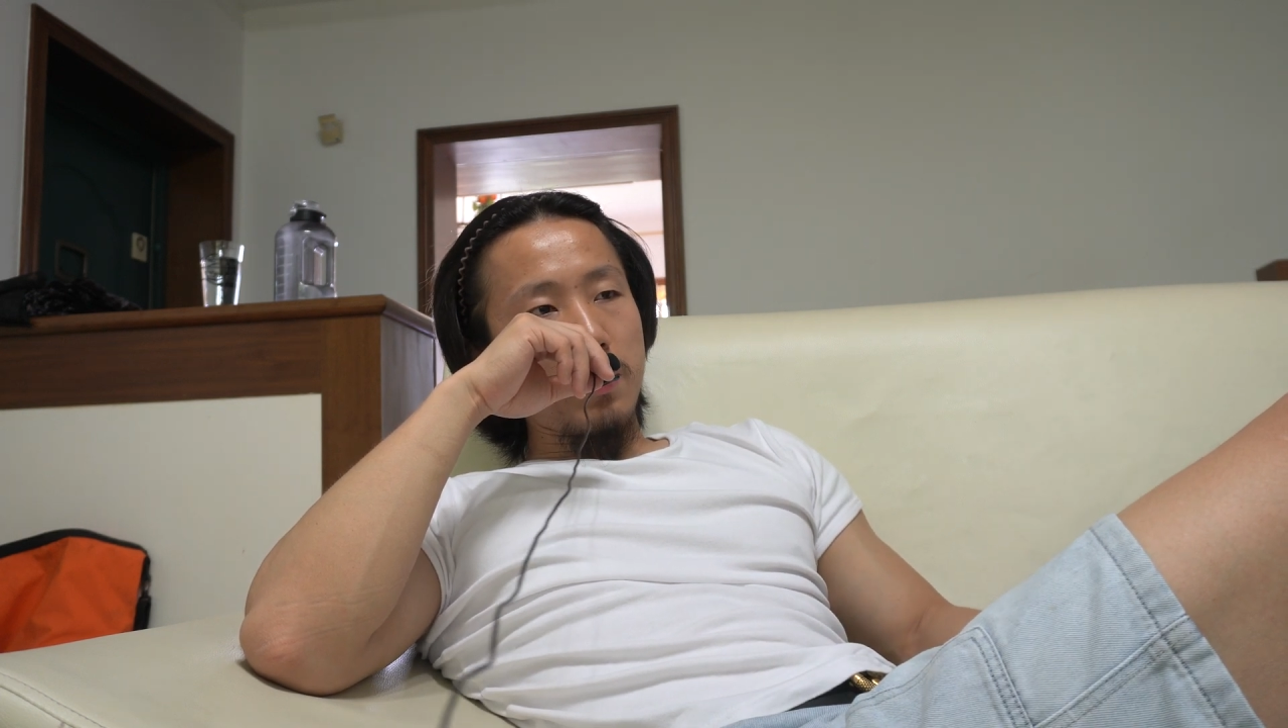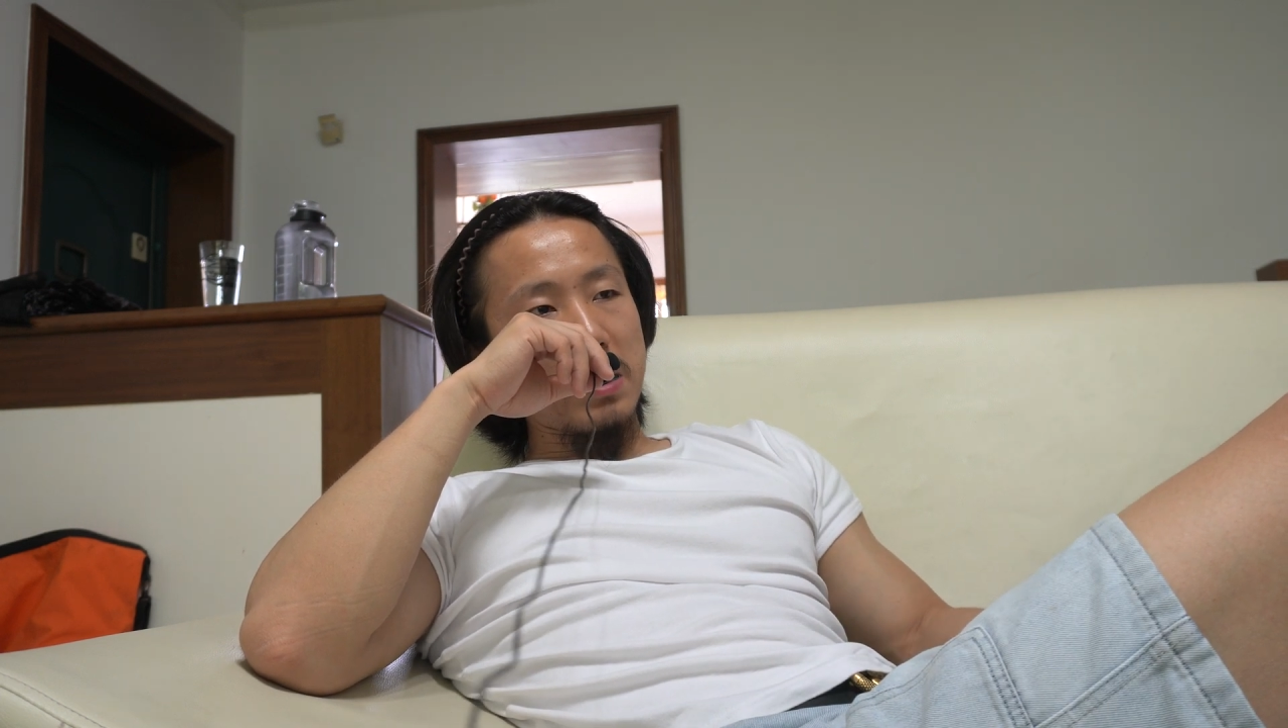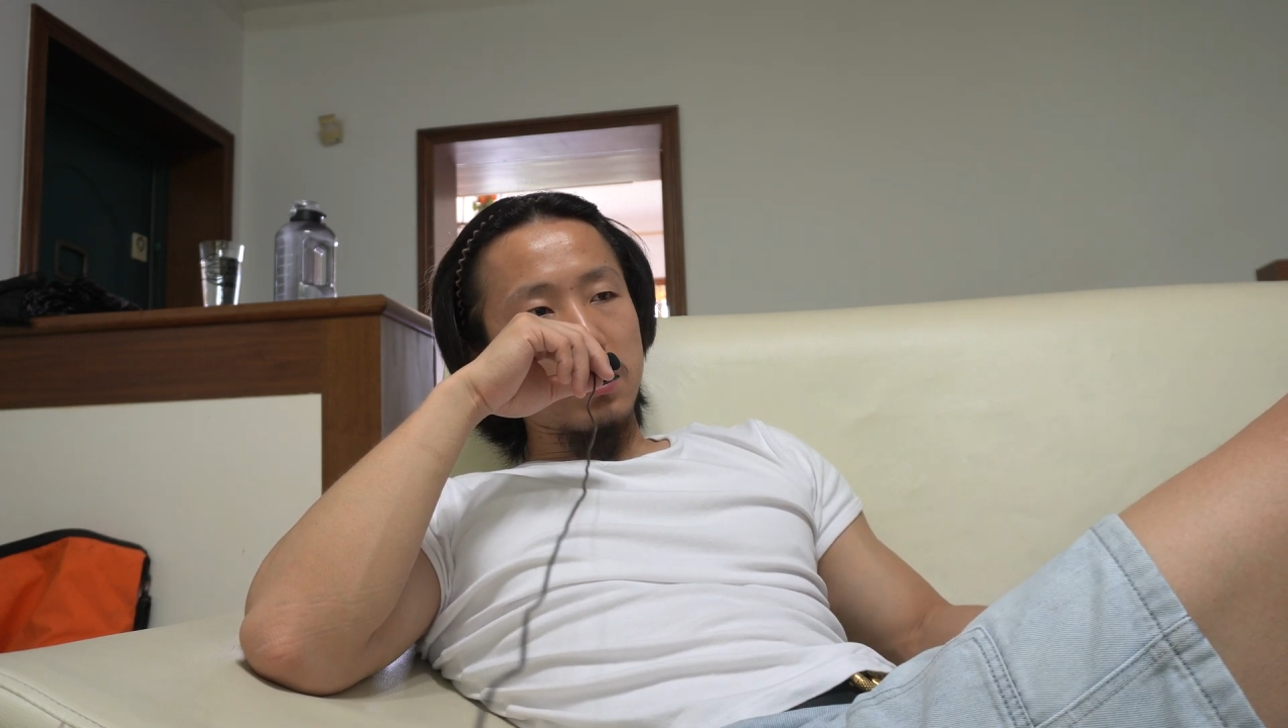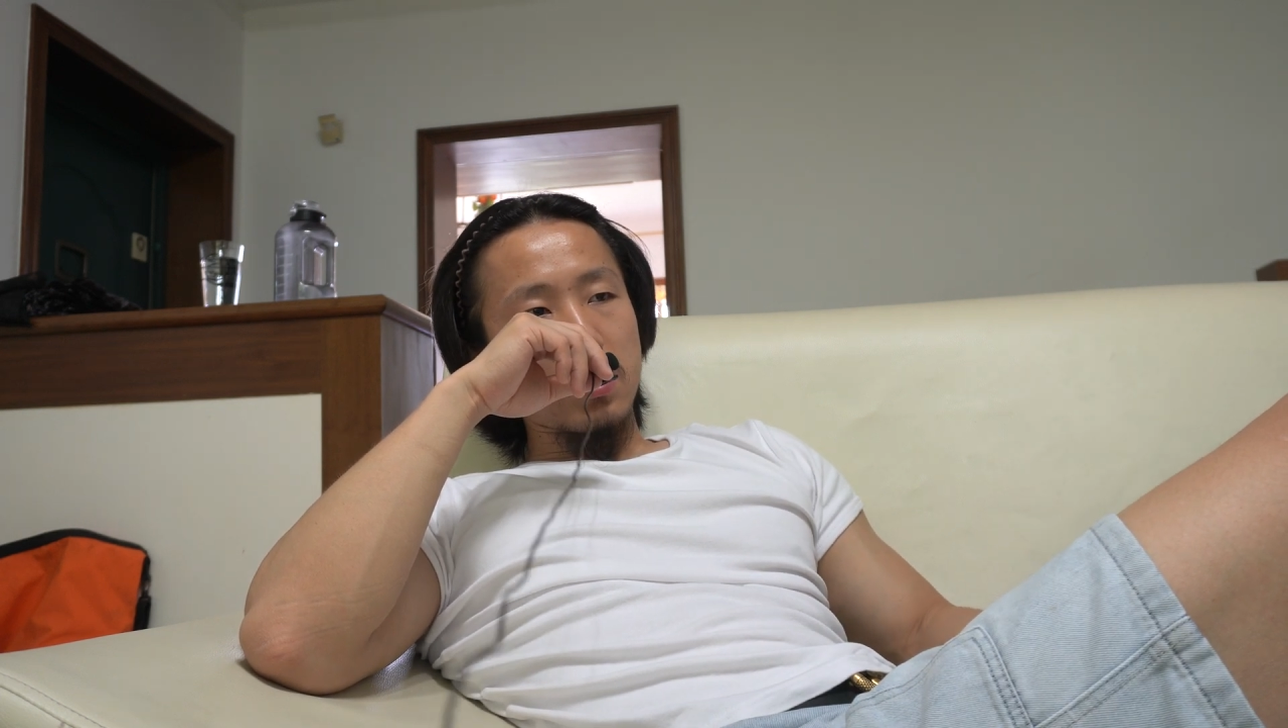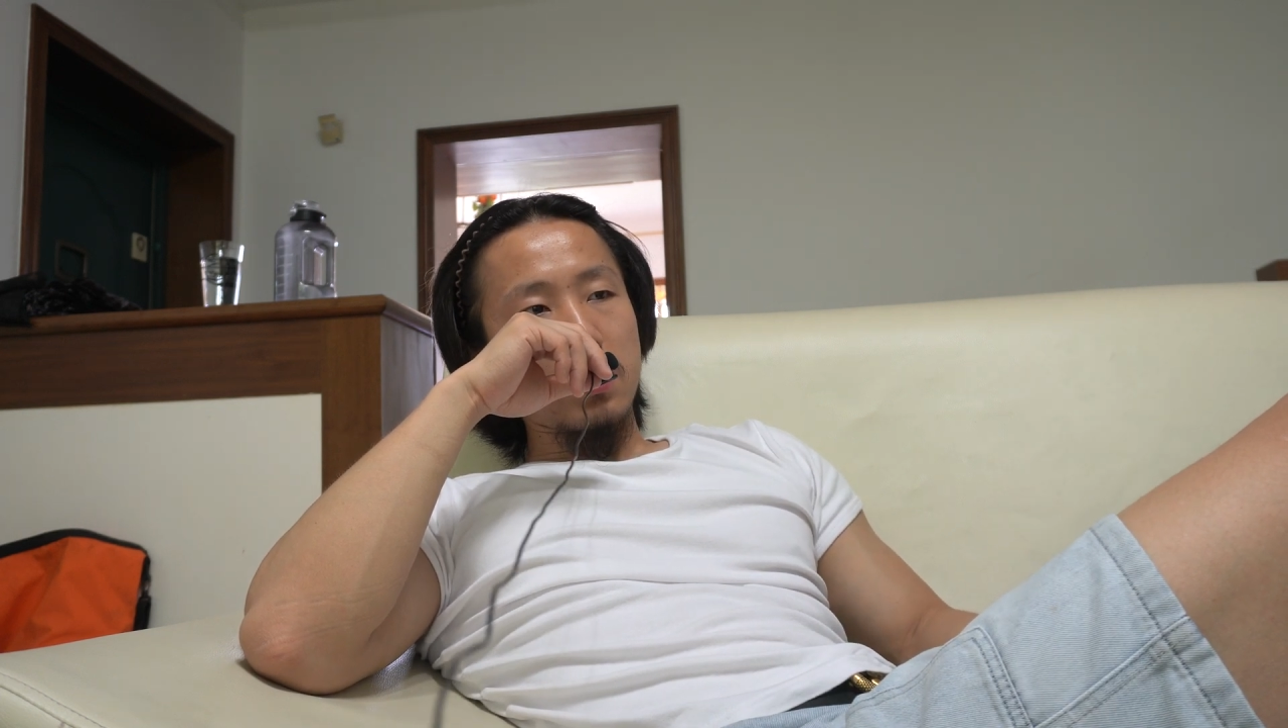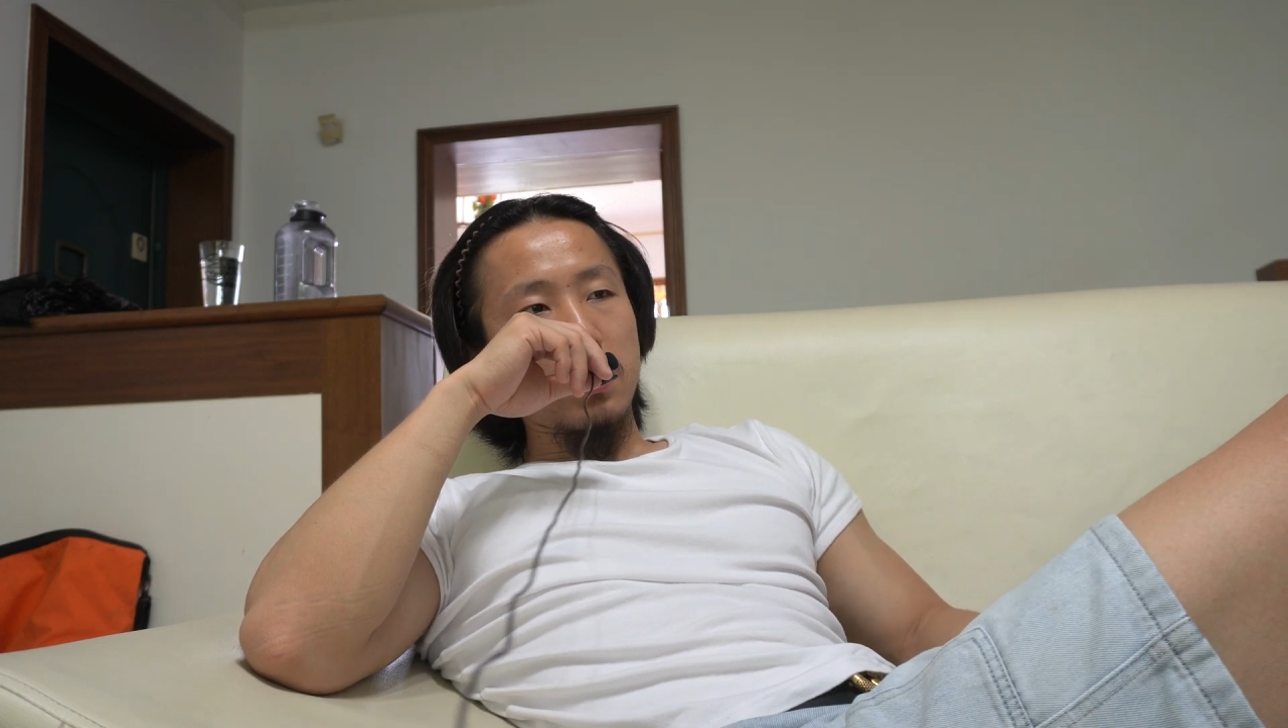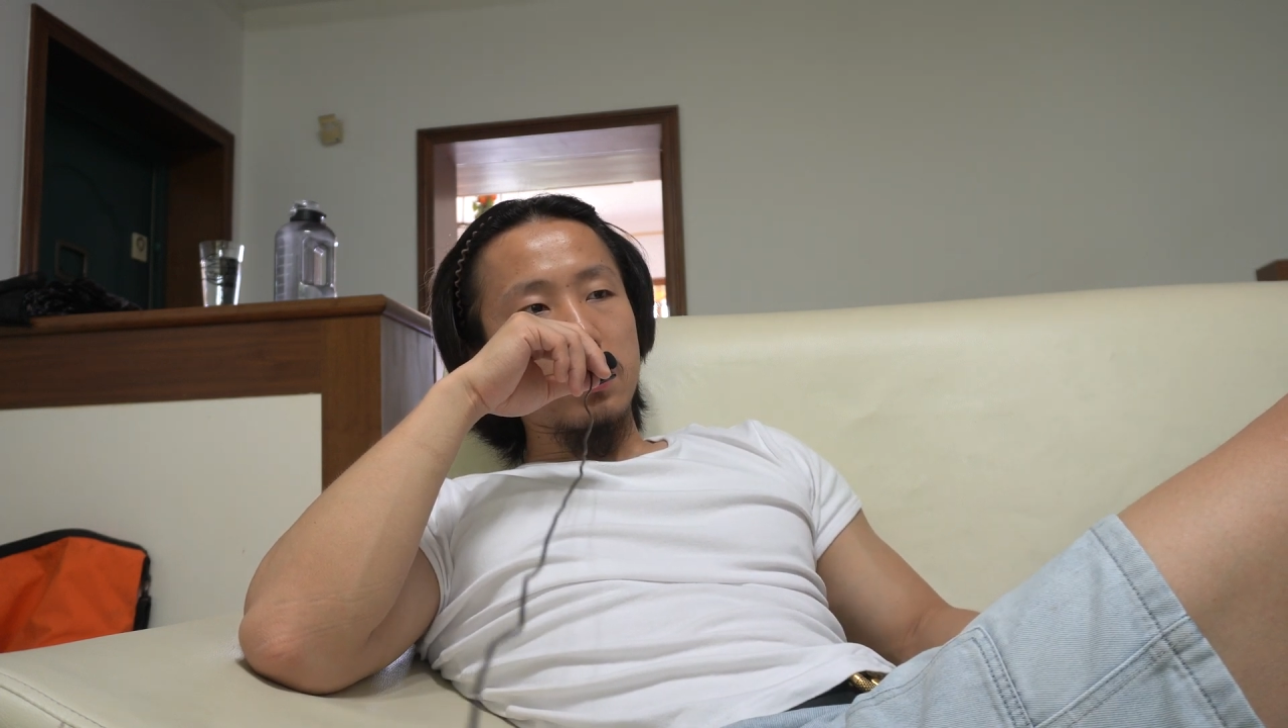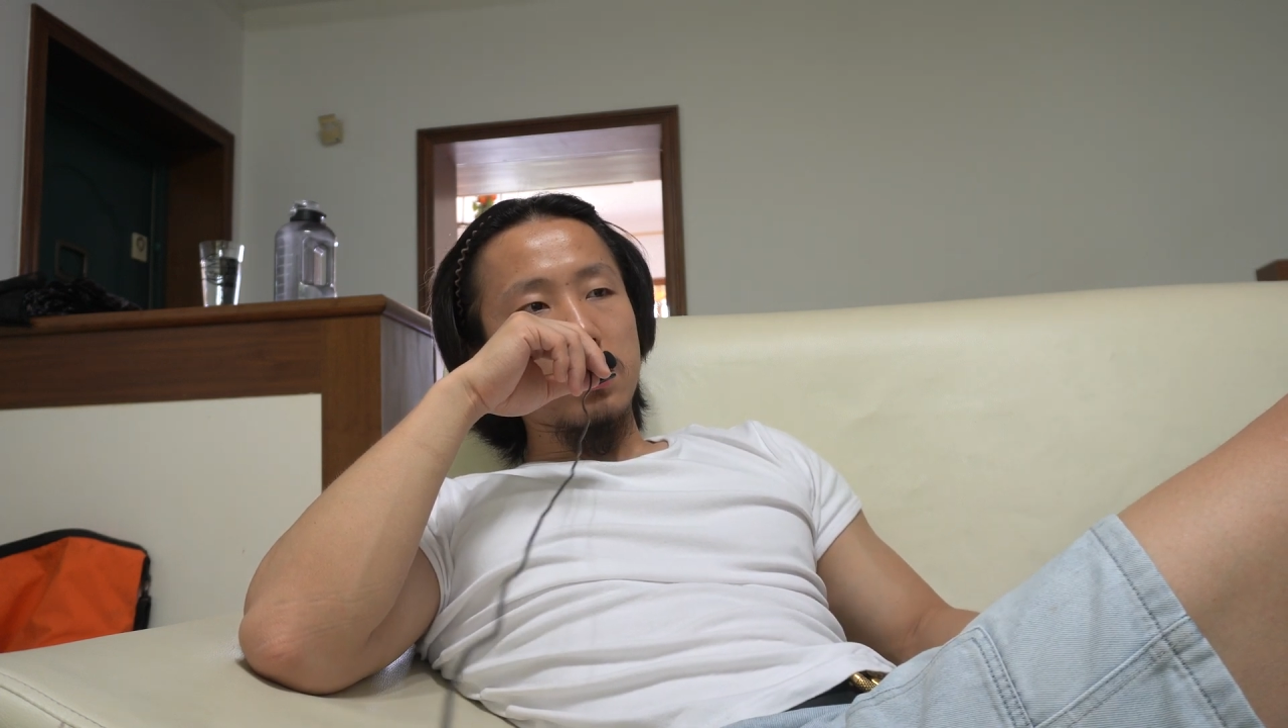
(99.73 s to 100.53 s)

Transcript: Basically